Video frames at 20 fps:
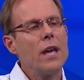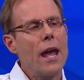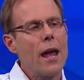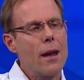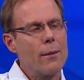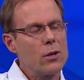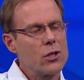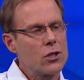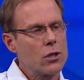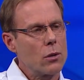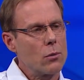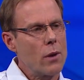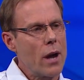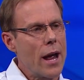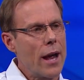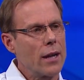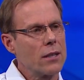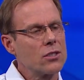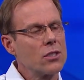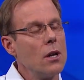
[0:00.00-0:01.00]
the amateur
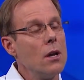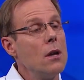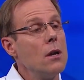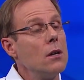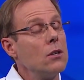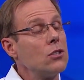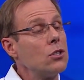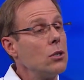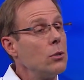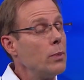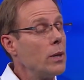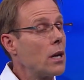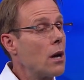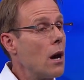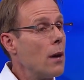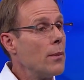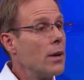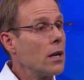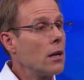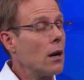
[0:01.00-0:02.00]
ranks to
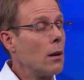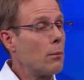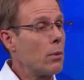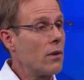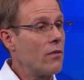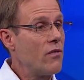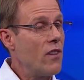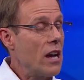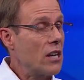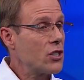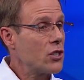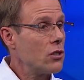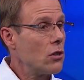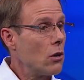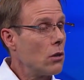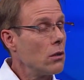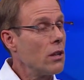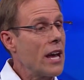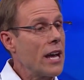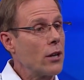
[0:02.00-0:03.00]
becoming a
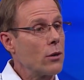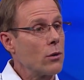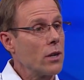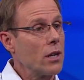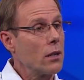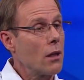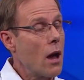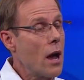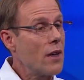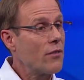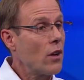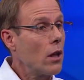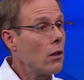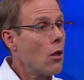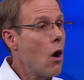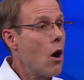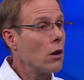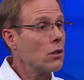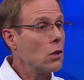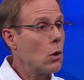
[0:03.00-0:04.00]
professional later in life.
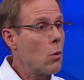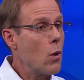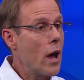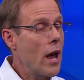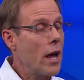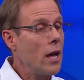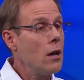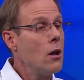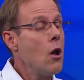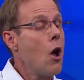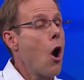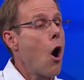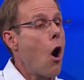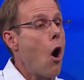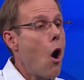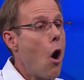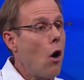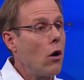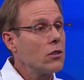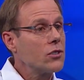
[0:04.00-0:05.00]
Along the way,
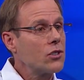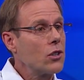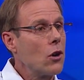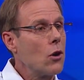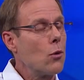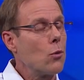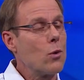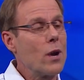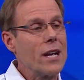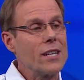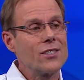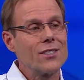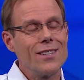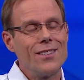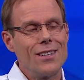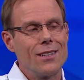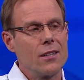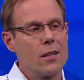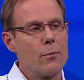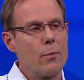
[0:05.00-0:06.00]
also raced in
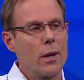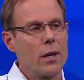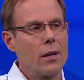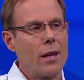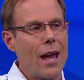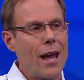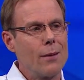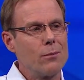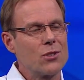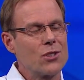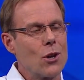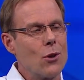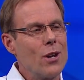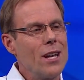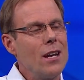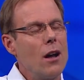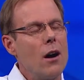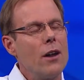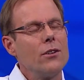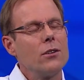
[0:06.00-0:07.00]
the Olympic Games. So
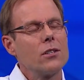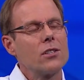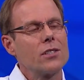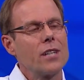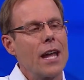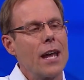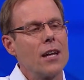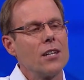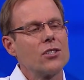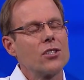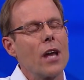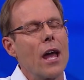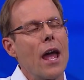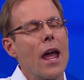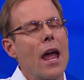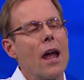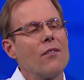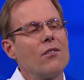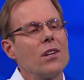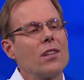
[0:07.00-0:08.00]
he understands
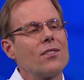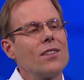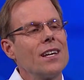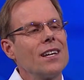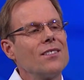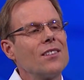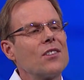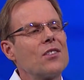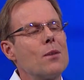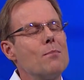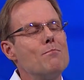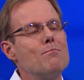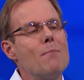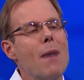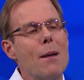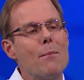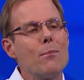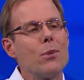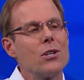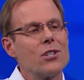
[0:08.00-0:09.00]
everything that the
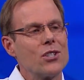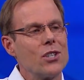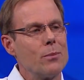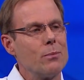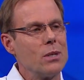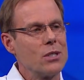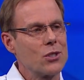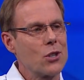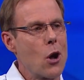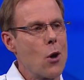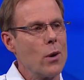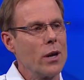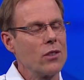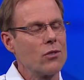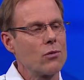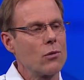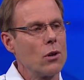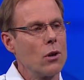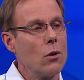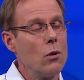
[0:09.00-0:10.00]
membership is going
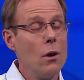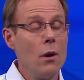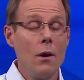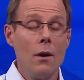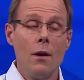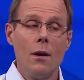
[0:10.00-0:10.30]
through.